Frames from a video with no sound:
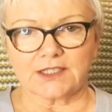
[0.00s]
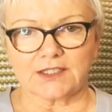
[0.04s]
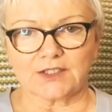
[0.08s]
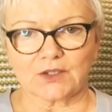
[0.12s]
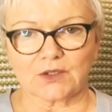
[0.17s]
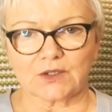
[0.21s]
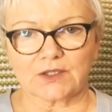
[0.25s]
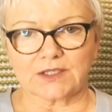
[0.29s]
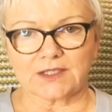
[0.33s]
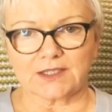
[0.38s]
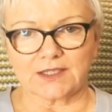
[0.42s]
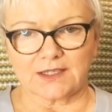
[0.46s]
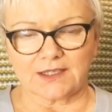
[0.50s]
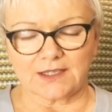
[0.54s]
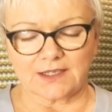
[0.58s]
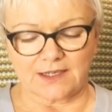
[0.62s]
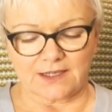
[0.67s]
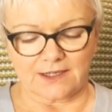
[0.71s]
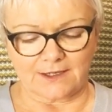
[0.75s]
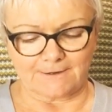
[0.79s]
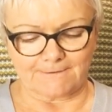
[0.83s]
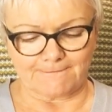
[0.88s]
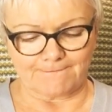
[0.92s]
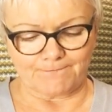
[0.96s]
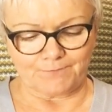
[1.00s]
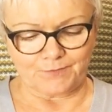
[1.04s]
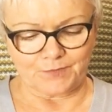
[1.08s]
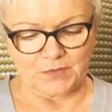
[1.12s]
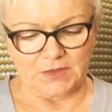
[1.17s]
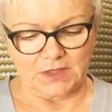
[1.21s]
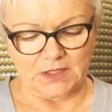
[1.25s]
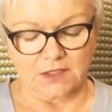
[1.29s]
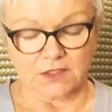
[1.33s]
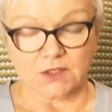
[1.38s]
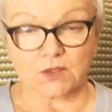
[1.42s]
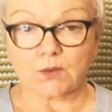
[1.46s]
Dr.
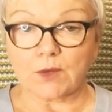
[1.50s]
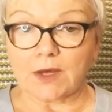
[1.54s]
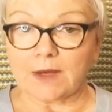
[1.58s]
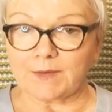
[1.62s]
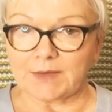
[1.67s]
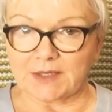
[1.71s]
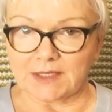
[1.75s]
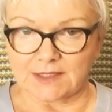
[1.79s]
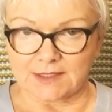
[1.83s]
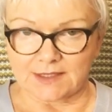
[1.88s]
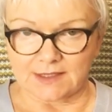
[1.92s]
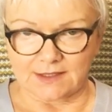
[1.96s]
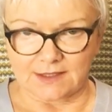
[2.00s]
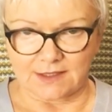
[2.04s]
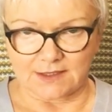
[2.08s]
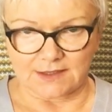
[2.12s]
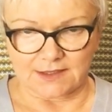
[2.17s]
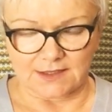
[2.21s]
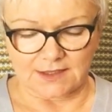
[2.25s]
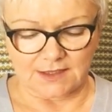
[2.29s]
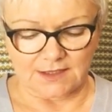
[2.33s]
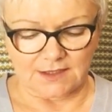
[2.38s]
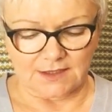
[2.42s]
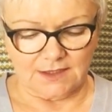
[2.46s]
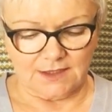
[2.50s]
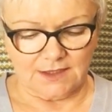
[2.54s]
Swami Gitananda.